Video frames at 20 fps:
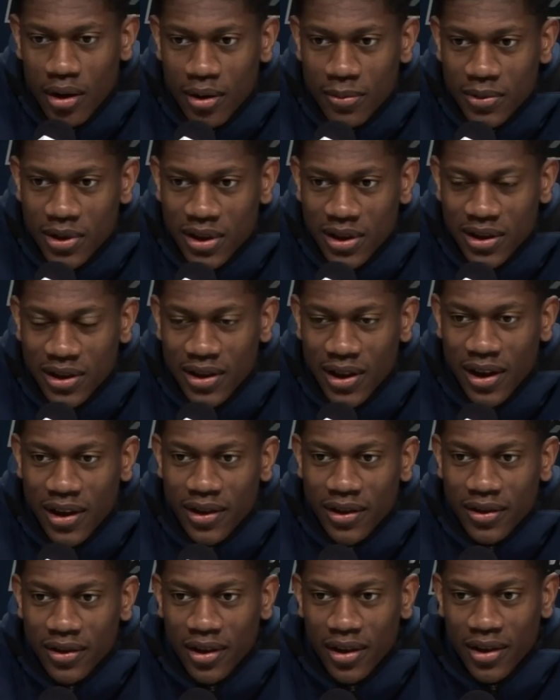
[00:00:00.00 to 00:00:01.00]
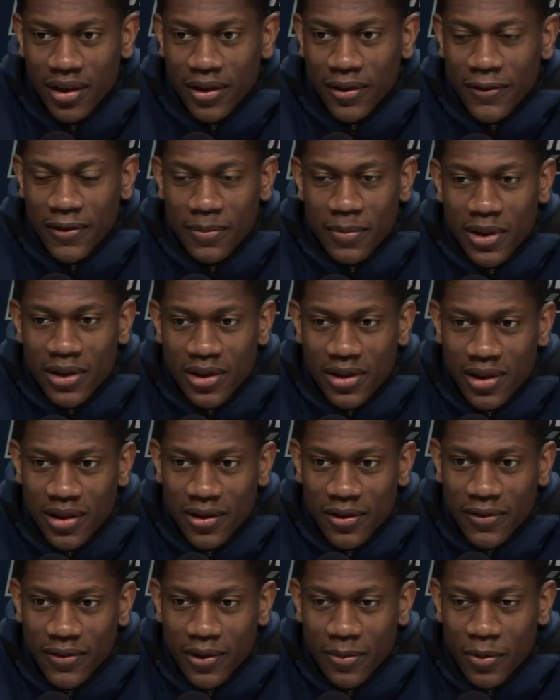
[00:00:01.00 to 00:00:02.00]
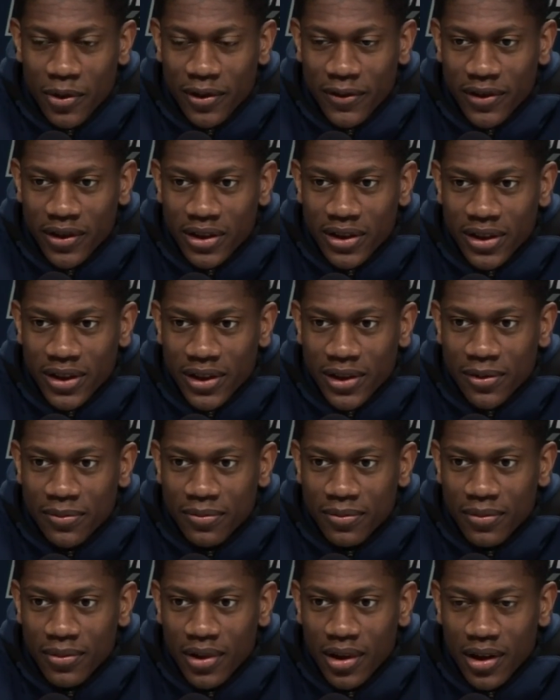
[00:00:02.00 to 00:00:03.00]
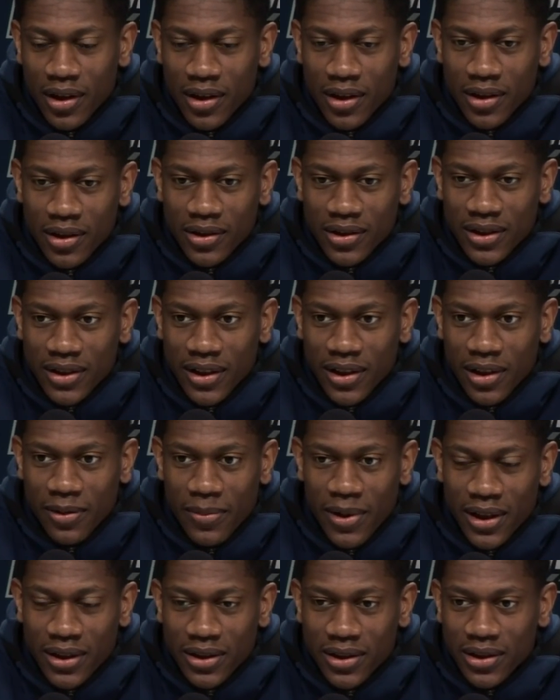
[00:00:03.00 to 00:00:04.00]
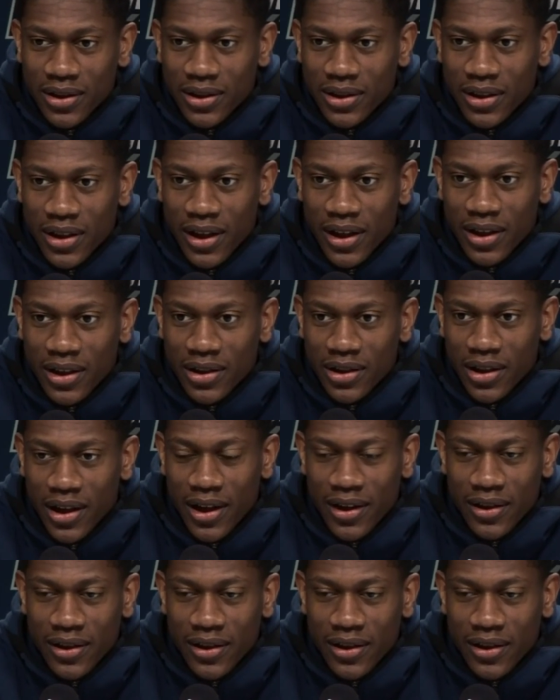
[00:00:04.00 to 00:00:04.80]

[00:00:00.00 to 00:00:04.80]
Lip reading: just excited for myself and more for the team. Just to get back to this stage and have the